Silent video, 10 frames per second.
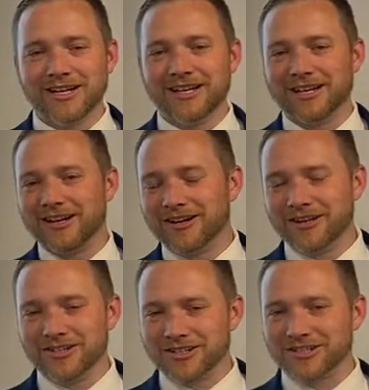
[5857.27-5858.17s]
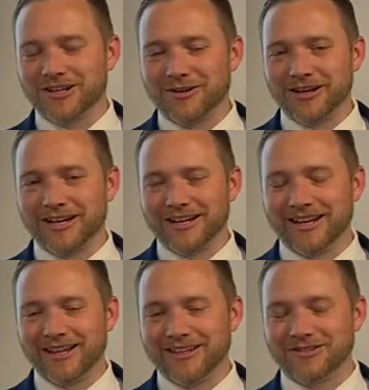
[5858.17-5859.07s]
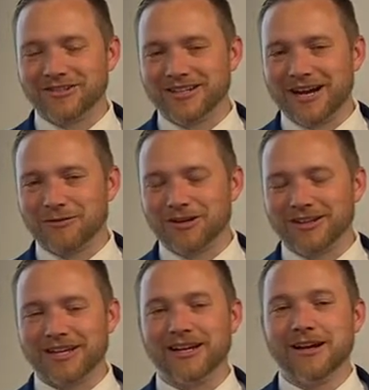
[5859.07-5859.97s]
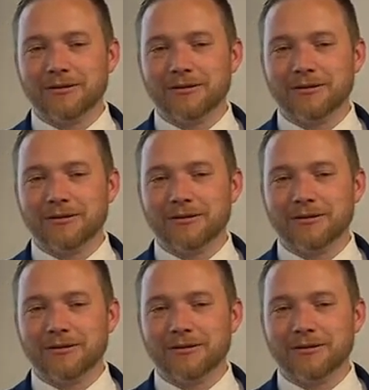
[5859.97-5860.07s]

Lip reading: You know, you're just going, this is not worth it.